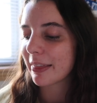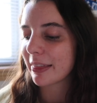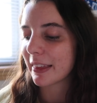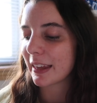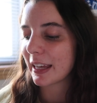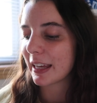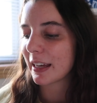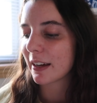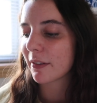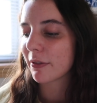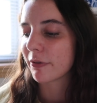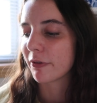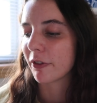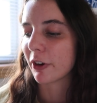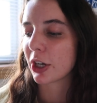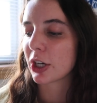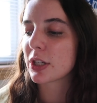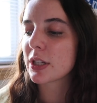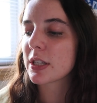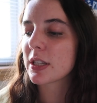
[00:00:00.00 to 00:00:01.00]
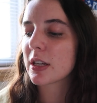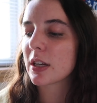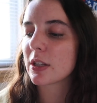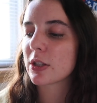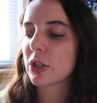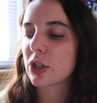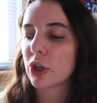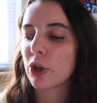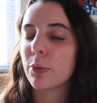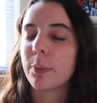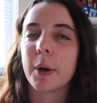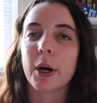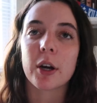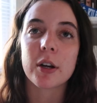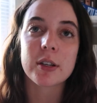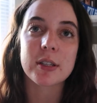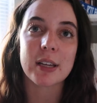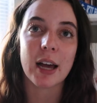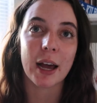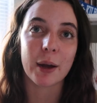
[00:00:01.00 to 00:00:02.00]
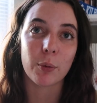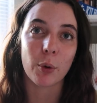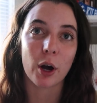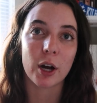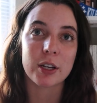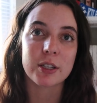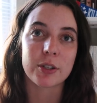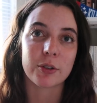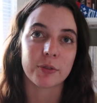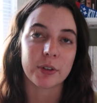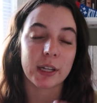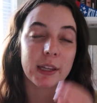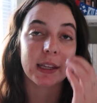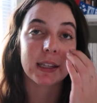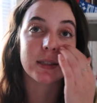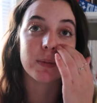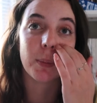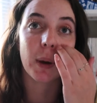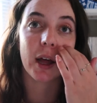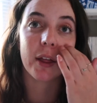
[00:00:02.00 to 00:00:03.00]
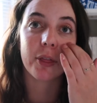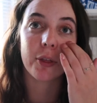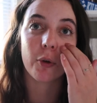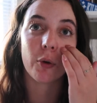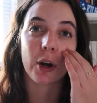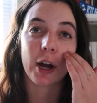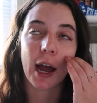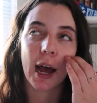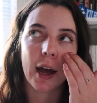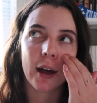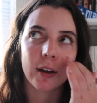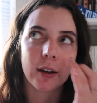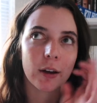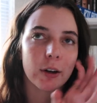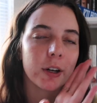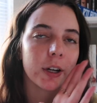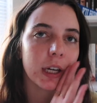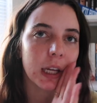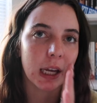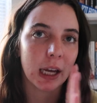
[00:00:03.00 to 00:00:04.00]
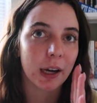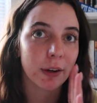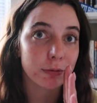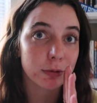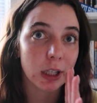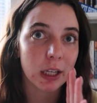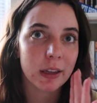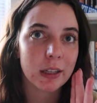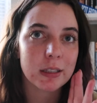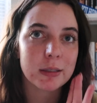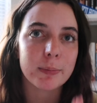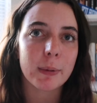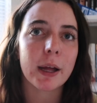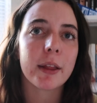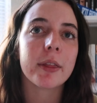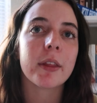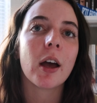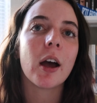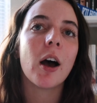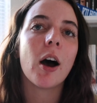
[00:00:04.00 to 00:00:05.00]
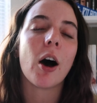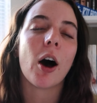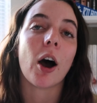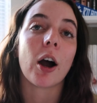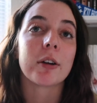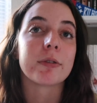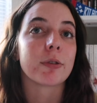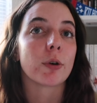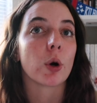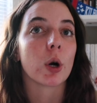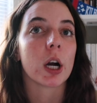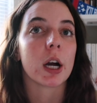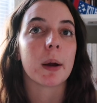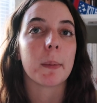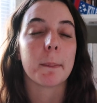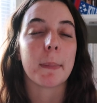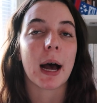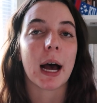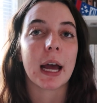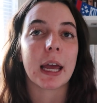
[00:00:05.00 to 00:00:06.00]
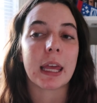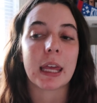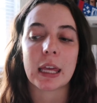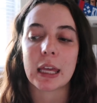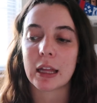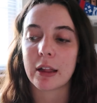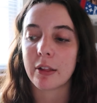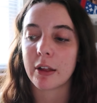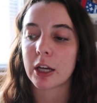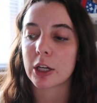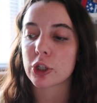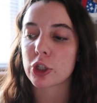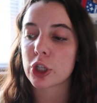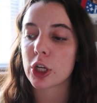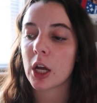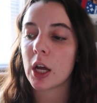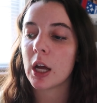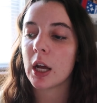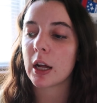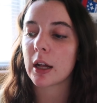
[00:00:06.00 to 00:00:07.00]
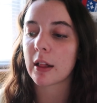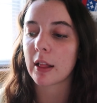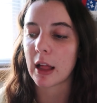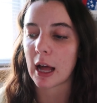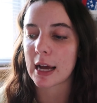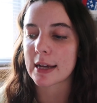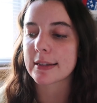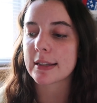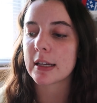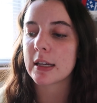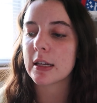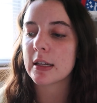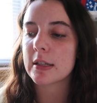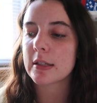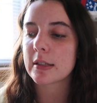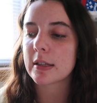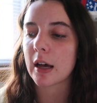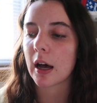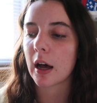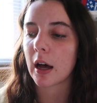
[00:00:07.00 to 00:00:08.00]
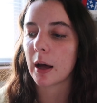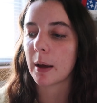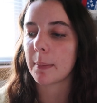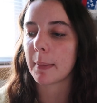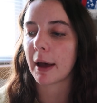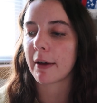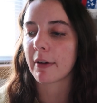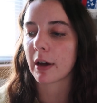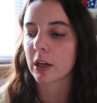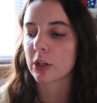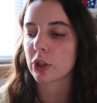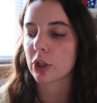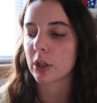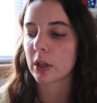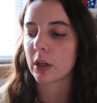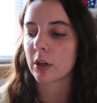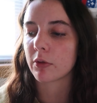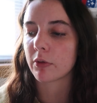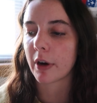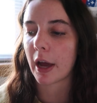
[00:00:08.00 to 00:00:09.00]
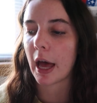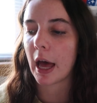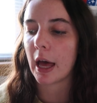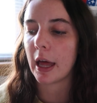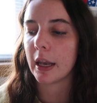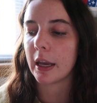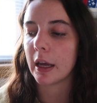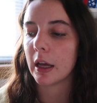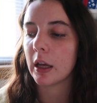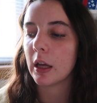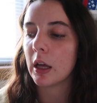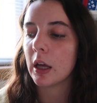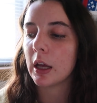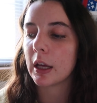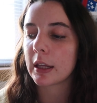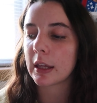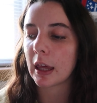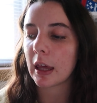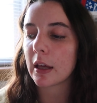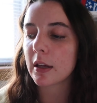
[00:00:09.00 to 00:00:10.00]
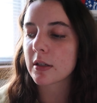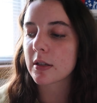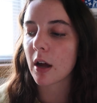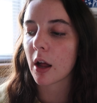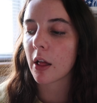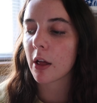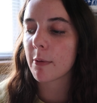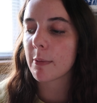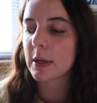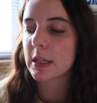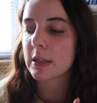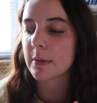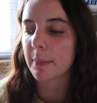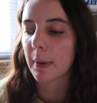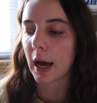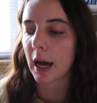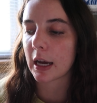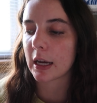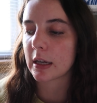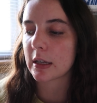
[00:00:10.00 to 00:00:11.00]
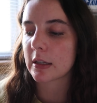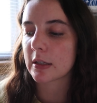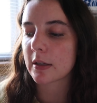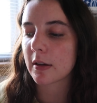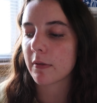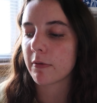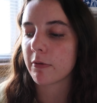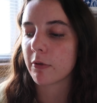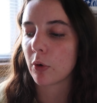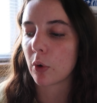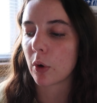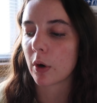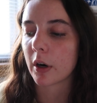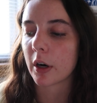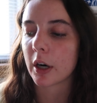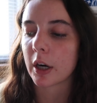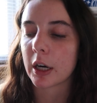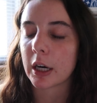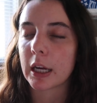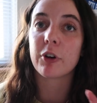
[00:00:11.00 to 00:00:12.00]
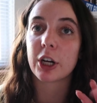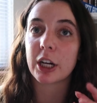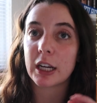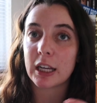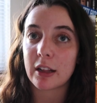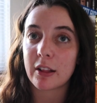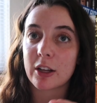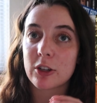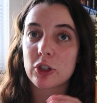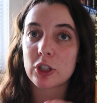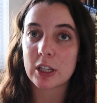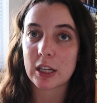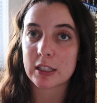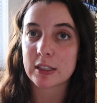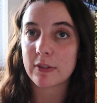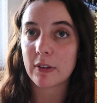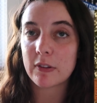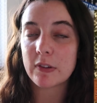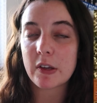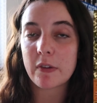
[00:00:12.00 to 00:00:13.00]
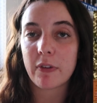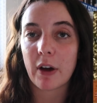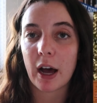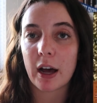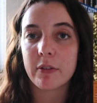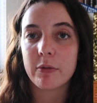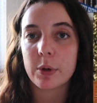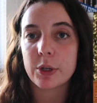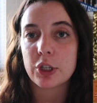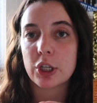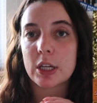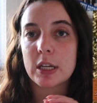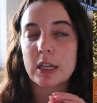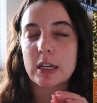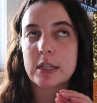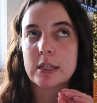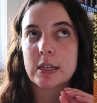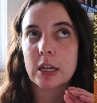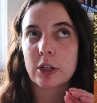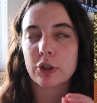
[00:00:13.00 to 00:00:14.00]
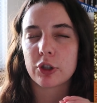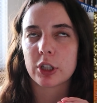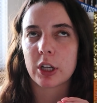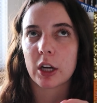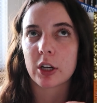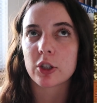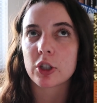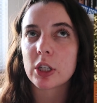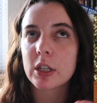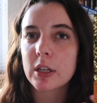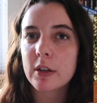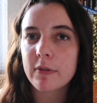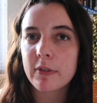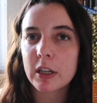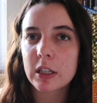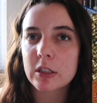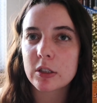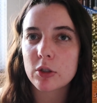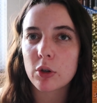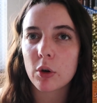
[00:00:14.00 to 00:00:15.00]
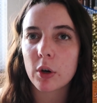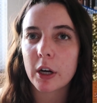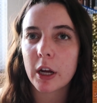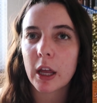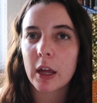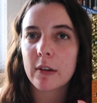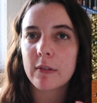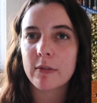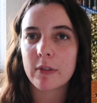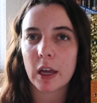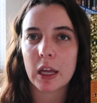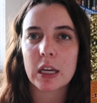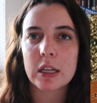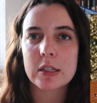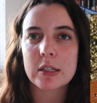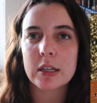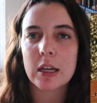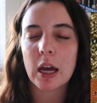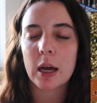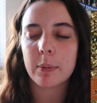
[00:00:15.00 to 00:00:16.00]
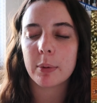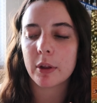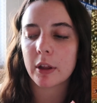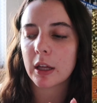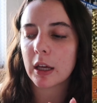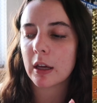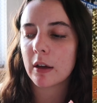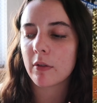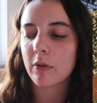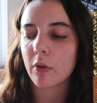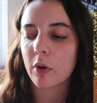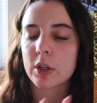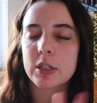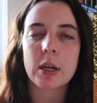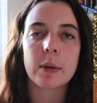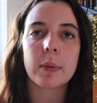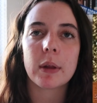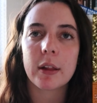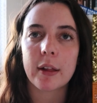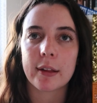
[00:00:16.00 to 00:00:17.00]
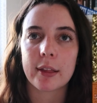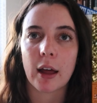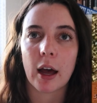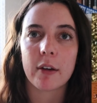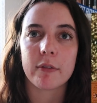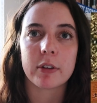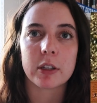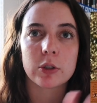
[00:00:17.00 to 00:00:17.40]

The first two books I want to read this month, or already have read this month, are for my English classes. I've actually read King Solomon's Mines for English 655, which is Introduction to Victorian Fantasy, I believe, or something like that.